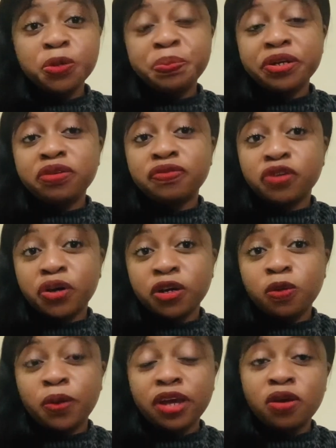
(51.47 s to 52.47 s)
bit of good
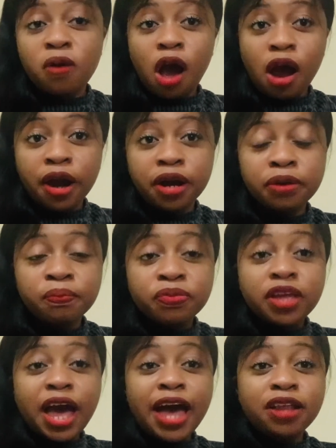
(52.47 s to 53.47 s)
where you are,
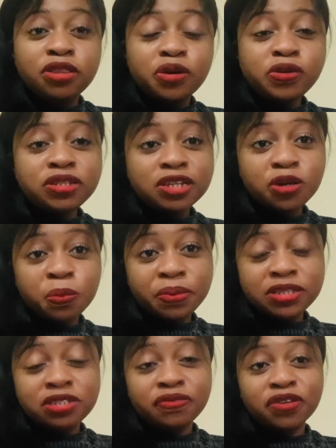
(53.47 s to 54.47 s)
and those little
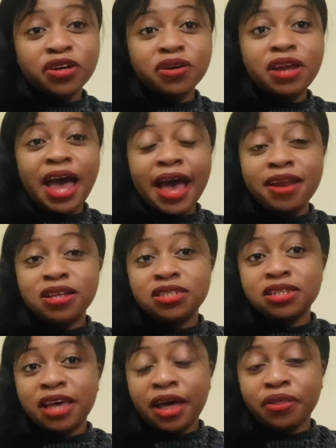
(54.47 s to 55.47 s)
bits of good added
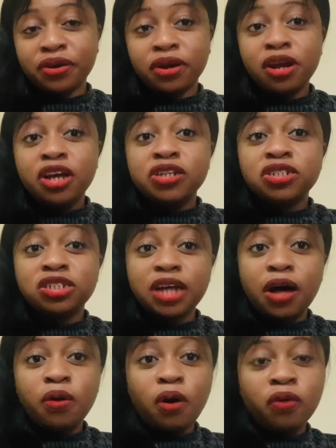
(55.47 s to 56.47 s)
together
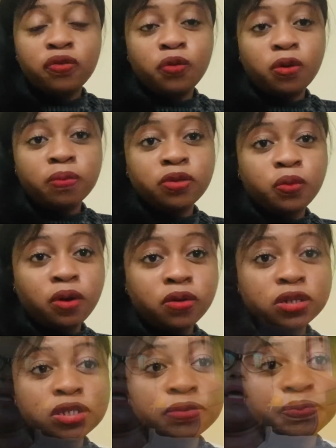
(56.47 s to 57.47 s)
shall overwhelm the world.